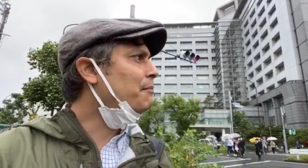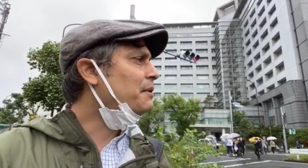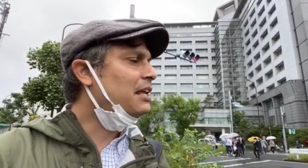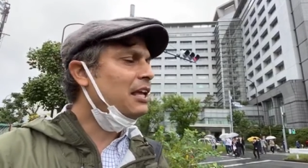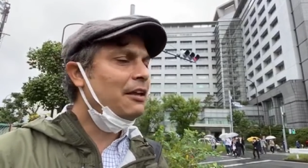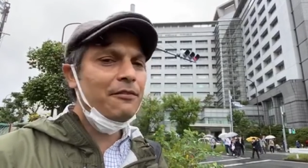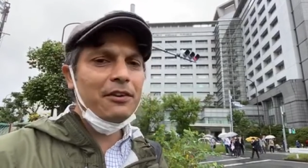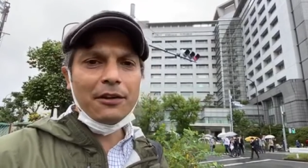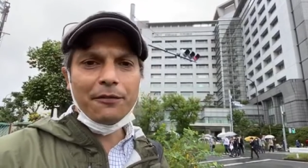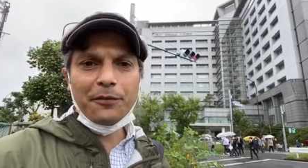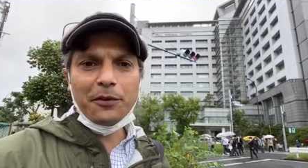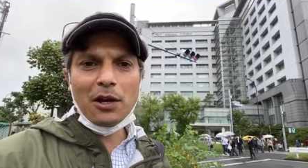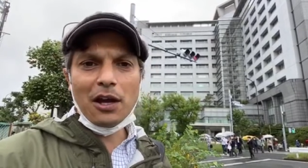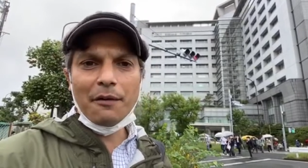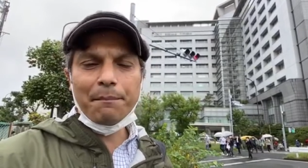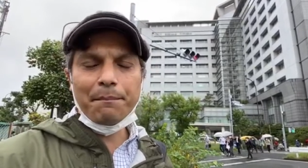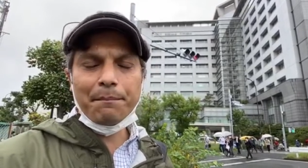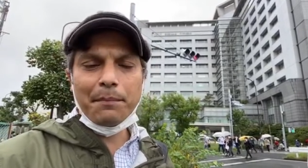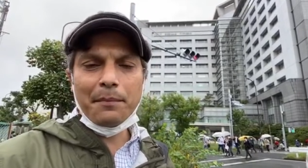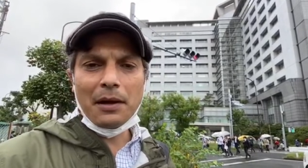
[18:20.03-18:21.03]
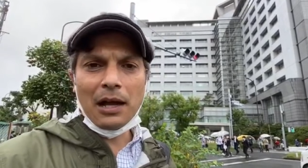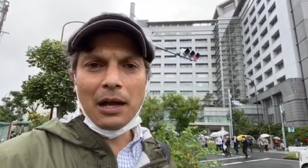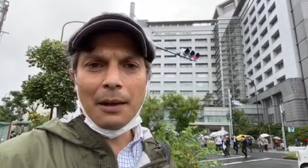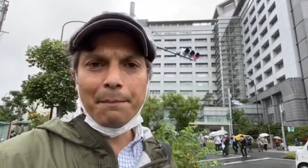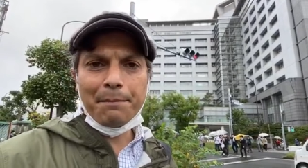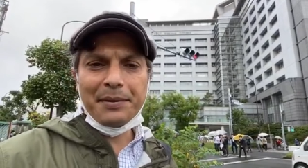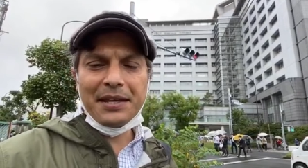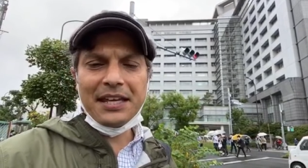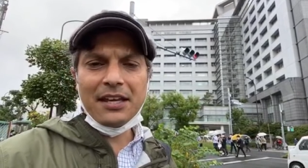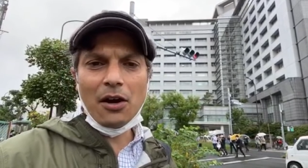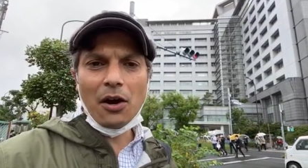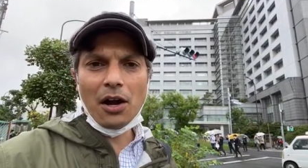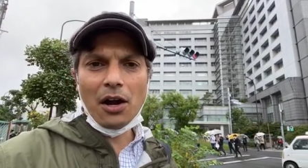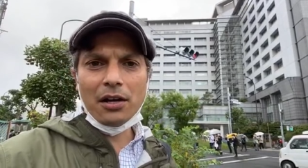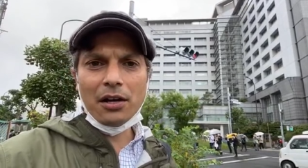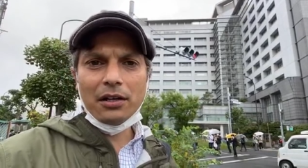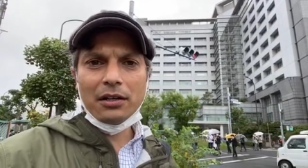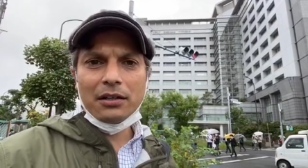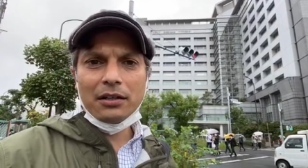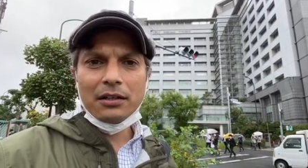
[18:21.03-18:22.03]
Even if you have a
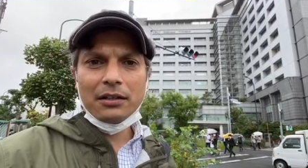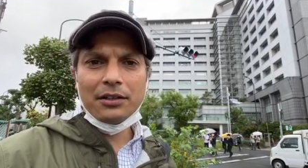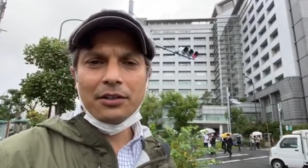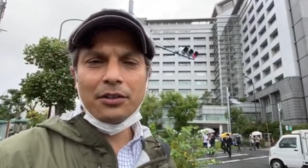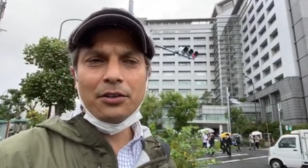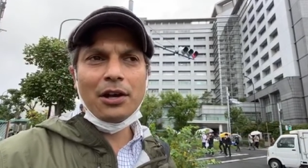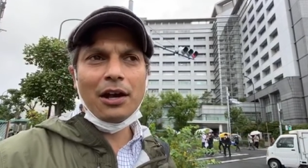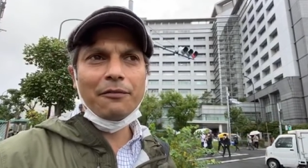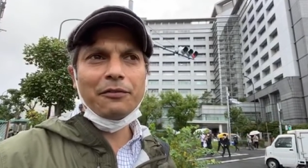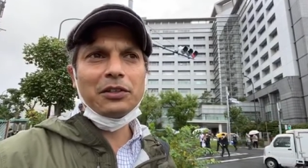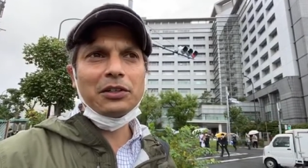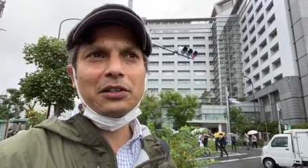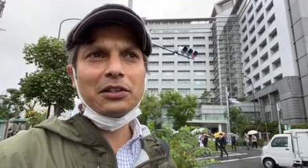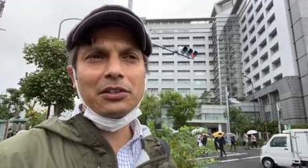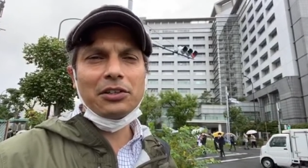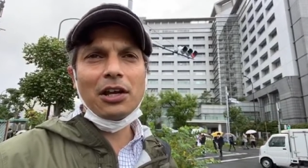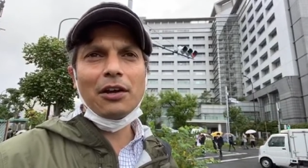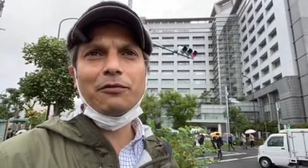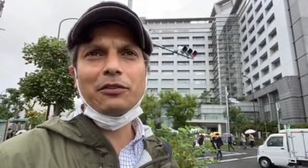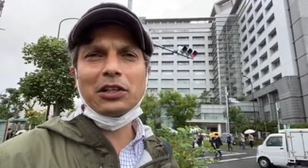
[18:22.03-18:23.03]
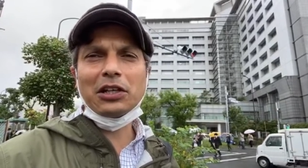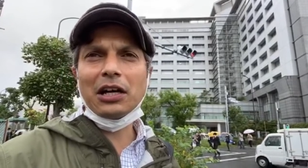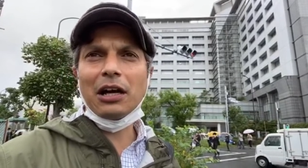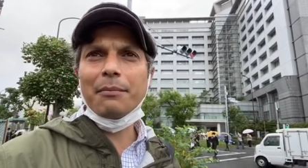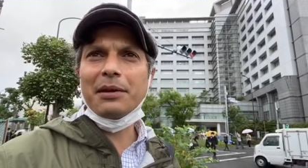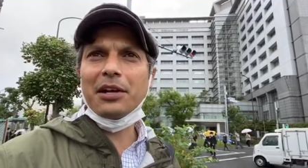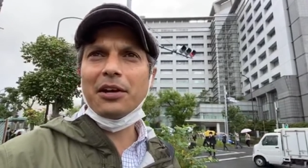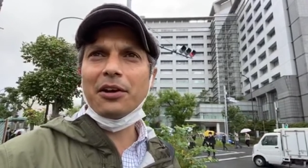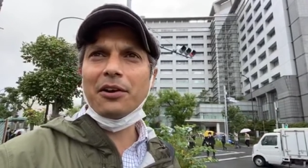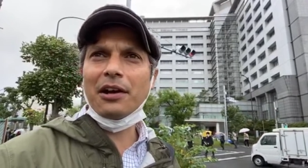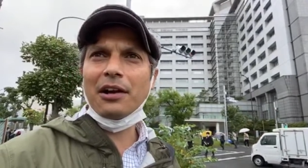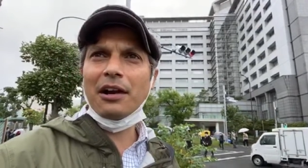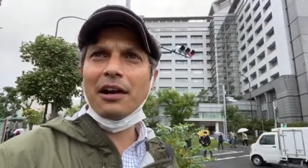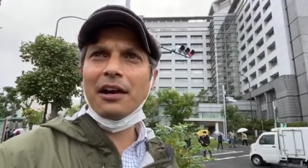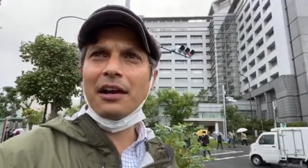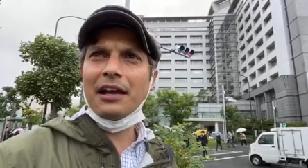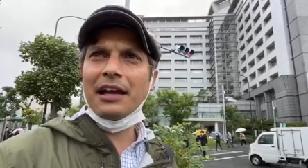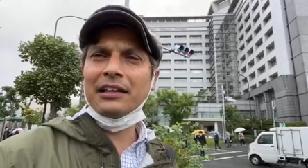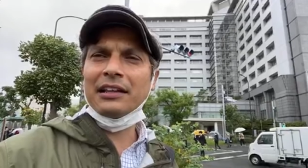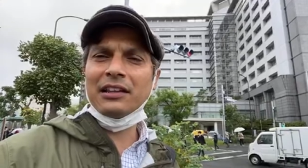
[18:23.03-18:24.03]
PR, you have to come
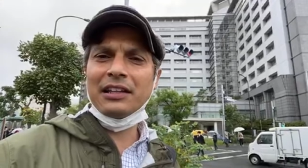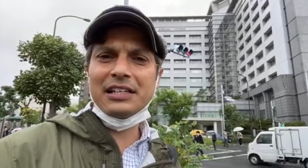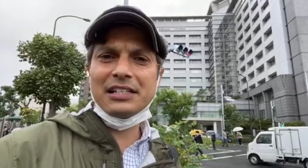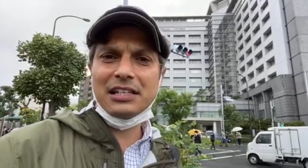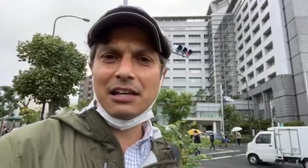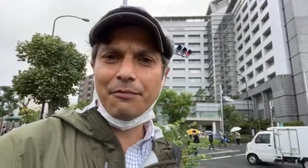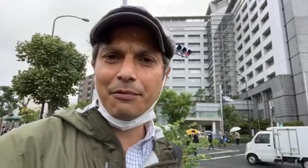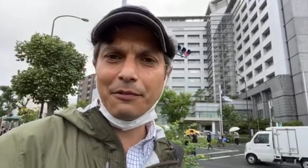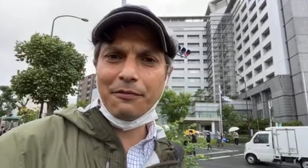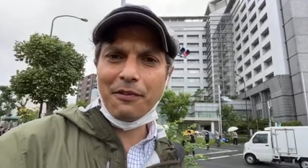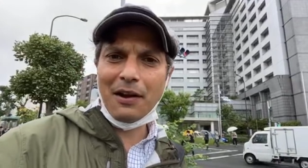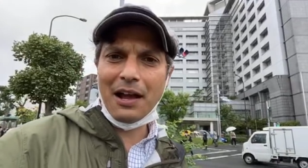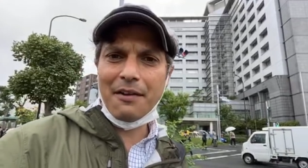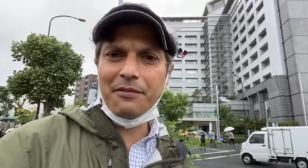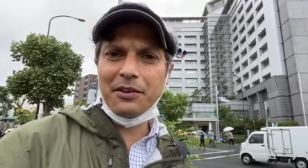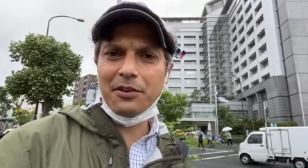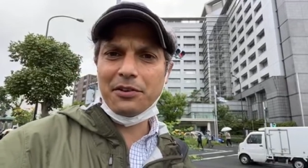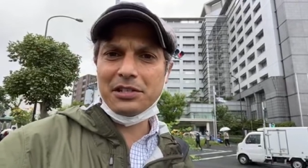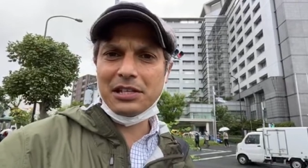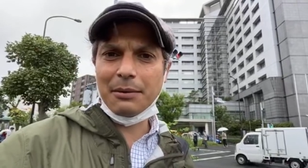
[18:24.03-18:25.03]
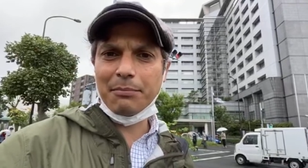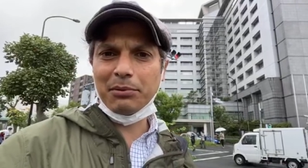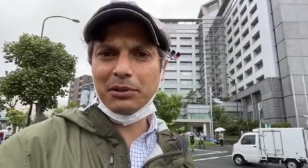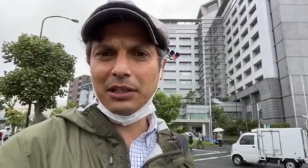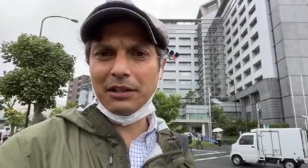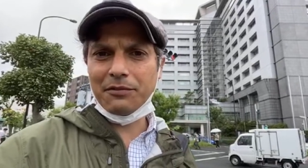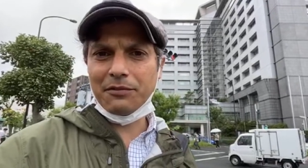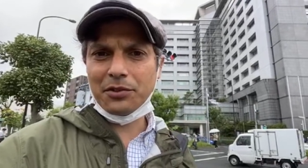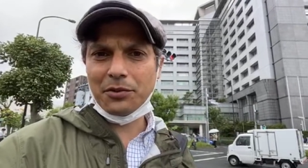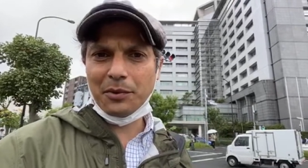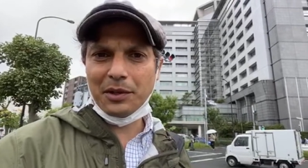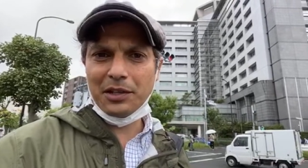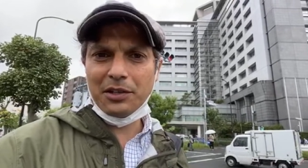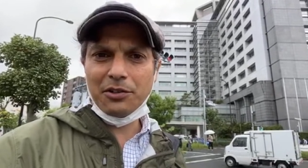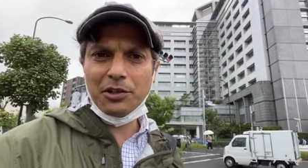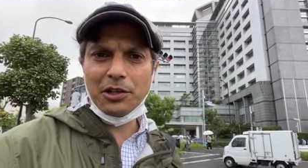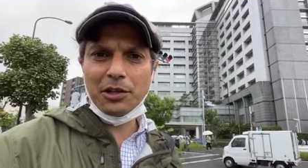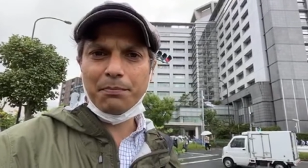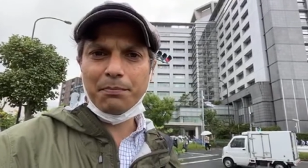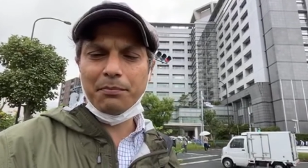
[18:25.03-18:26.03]
here at least every 5 years, I believe, to
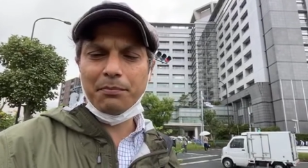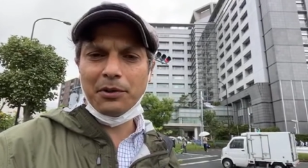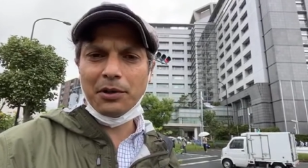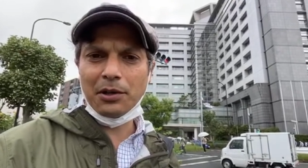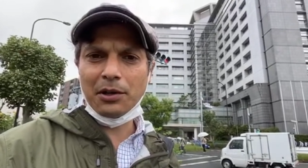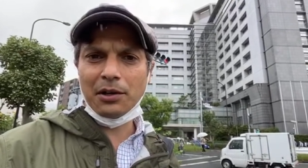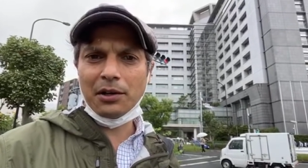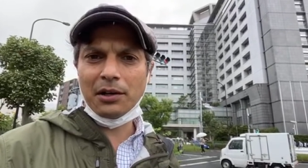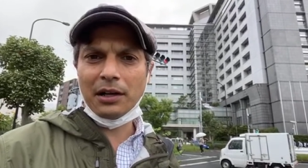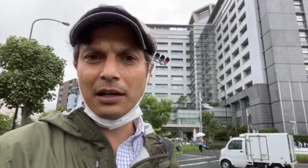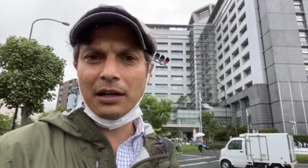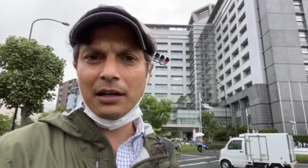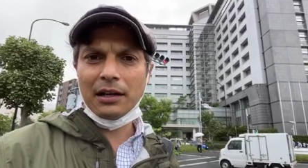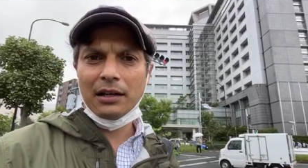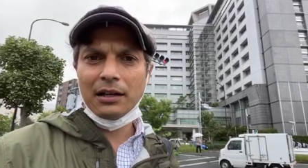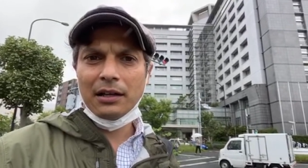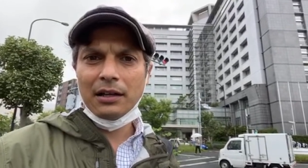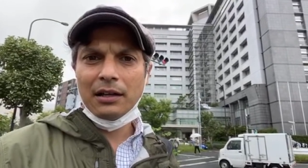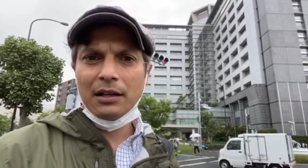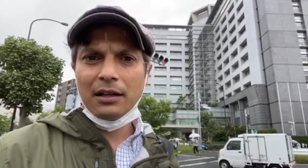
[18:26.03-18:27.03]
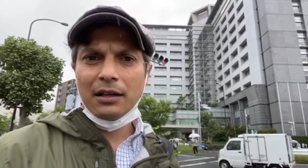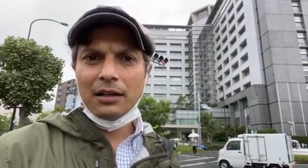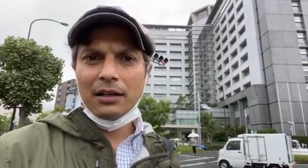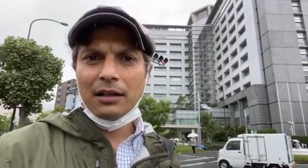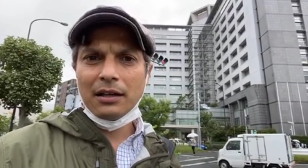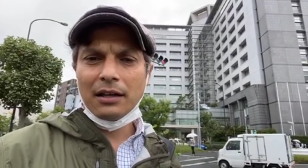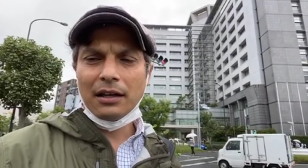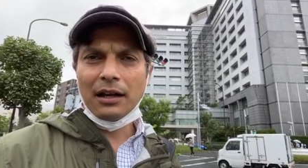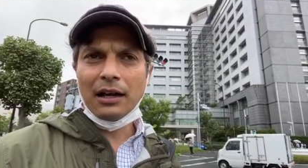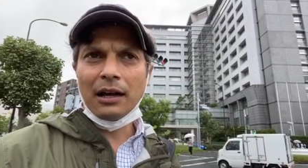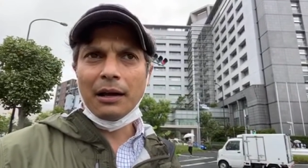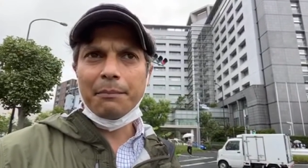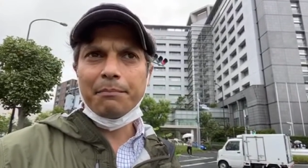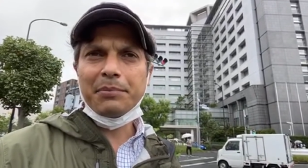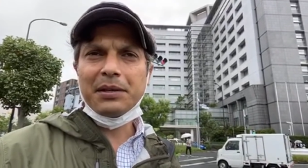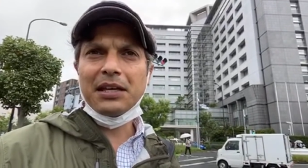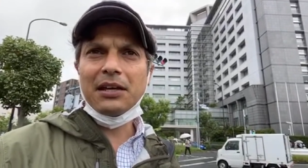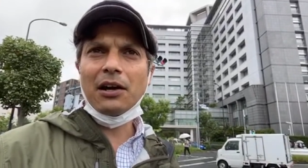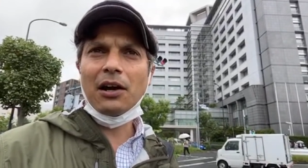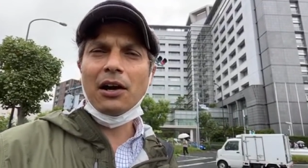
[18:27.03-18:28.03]
renew your
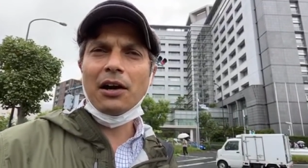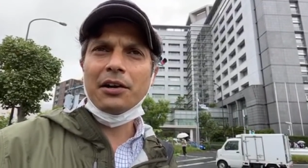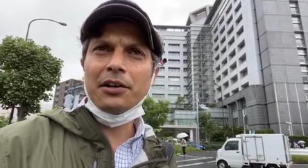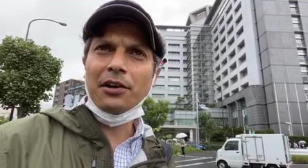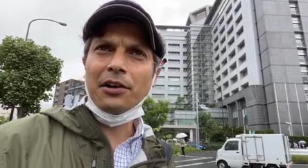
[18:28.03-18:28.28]
PR,